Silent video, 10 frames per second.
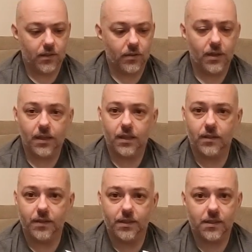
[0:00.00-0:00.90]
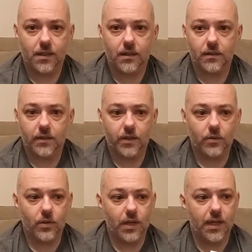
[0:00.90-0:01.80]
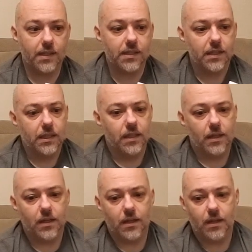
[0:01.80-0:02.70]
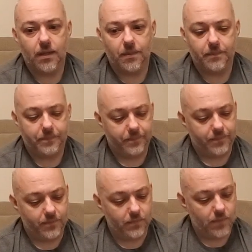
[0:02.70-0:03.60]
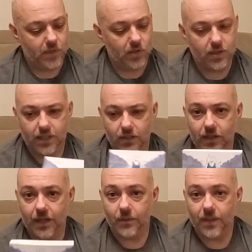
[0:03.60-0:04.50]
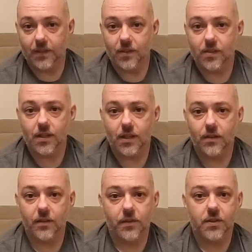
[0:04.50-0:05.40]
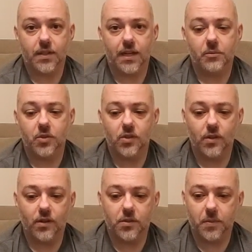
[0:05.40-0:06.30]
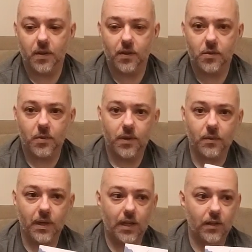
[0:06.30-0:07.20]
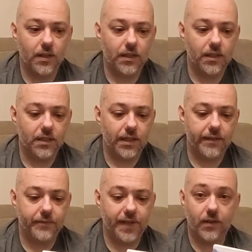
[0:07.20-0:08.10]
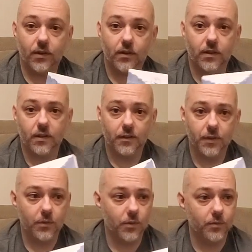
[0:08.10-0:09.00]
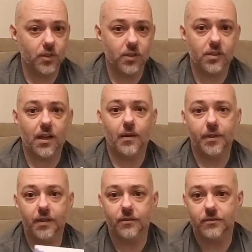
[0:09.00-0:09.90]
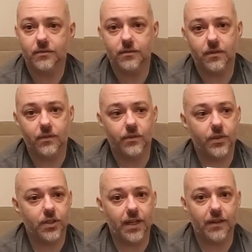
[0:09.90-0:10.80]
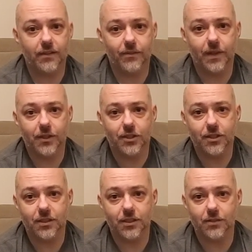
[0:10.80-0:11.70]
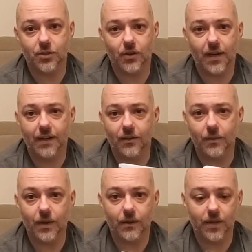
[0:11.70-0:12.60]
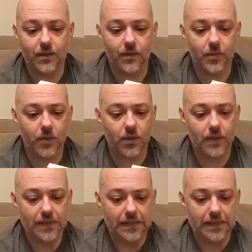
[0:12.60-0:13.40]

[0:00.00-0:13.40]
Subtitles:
chronic illness like Tori has. So it's like, you got to read this. Like, this captures our experience pretty well. And I found her in the living room just sobbing. She hadn't even finished it. She was crying her way reading the book.